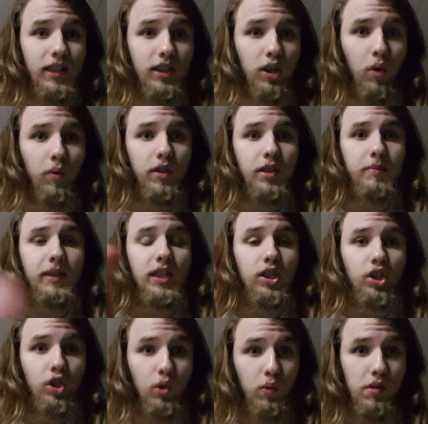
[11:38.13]
going to be
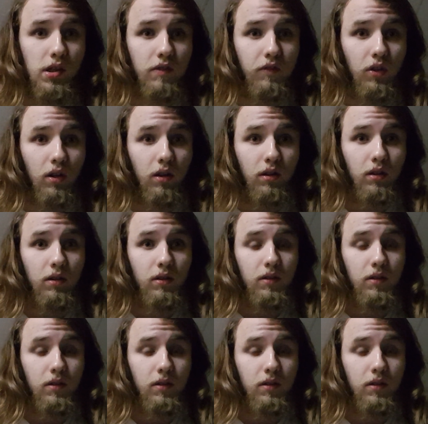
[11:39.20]
useful.